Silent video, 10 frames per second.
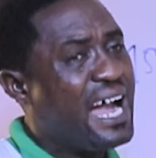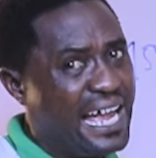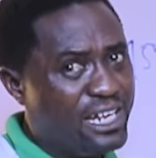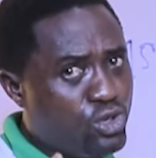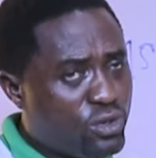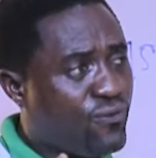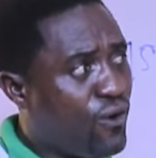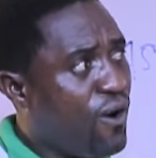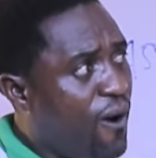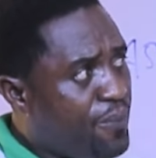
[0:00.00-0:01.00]
I looked
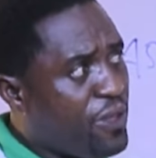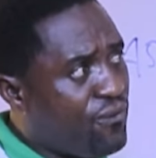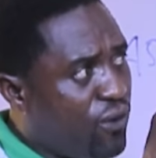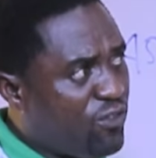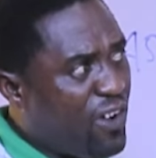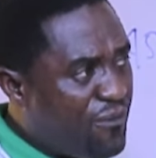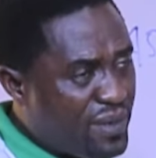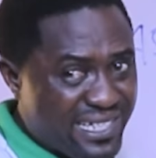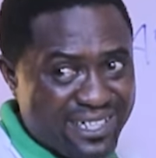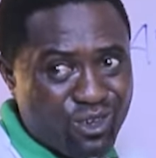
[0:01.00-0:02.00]
for
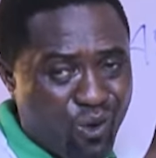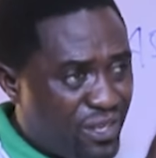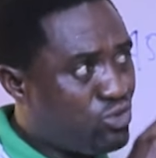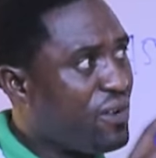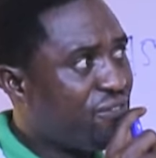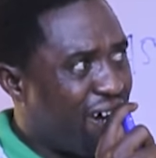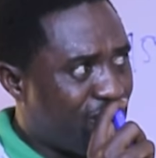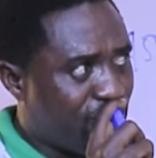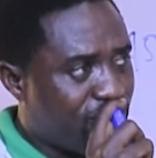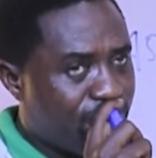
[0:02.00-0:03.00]
45% of the
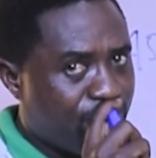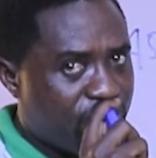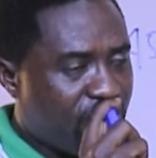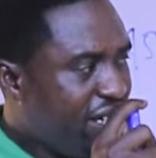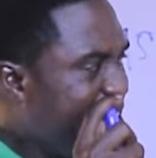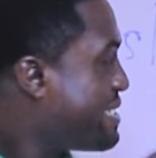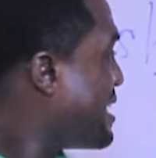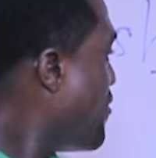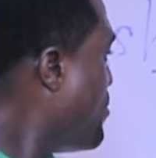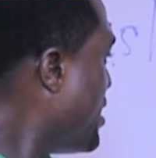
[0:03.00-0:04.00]
12,000. It
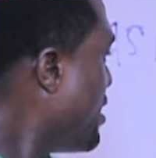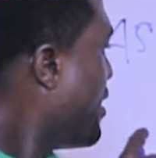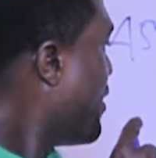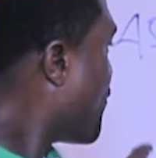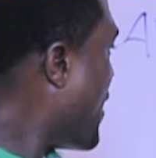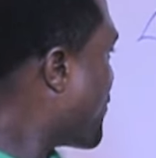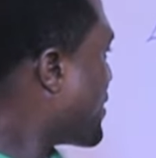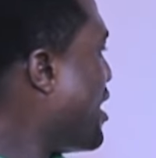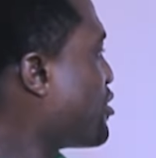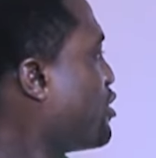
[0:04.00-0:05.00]
gave me
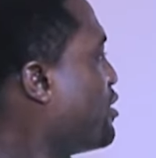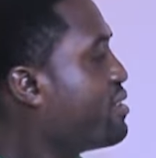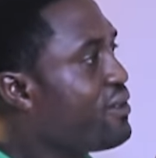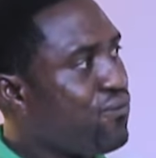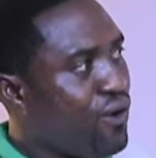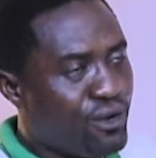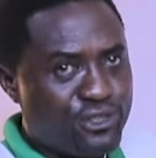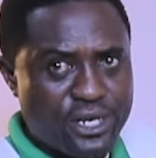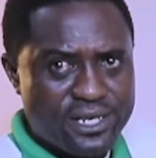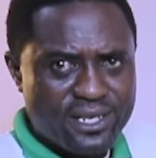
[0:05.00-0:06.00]

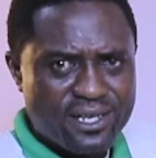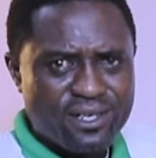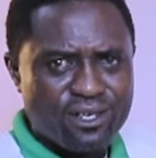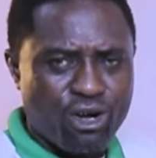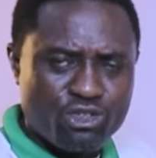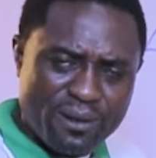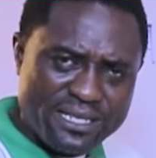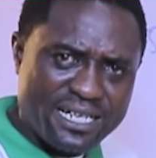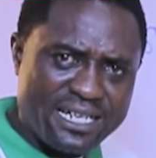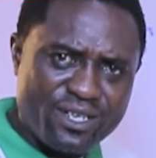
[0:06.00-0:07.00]
5,400.
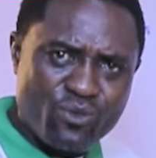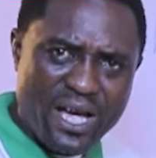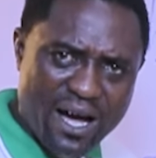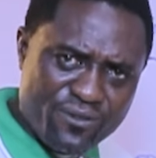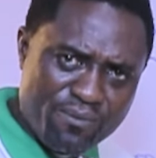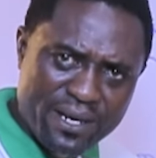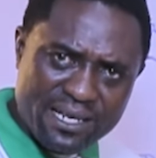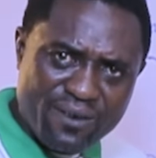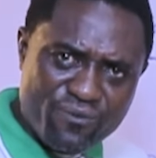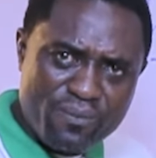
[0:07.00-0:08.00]
Automatically, we have the
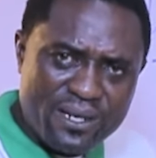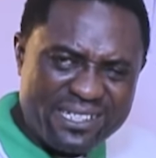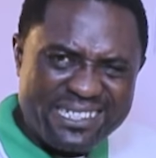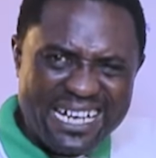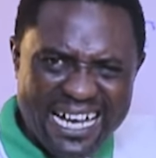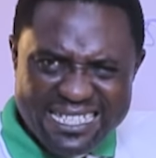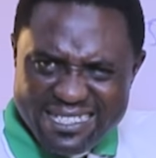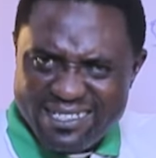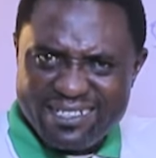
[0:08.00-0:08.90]
male and female in that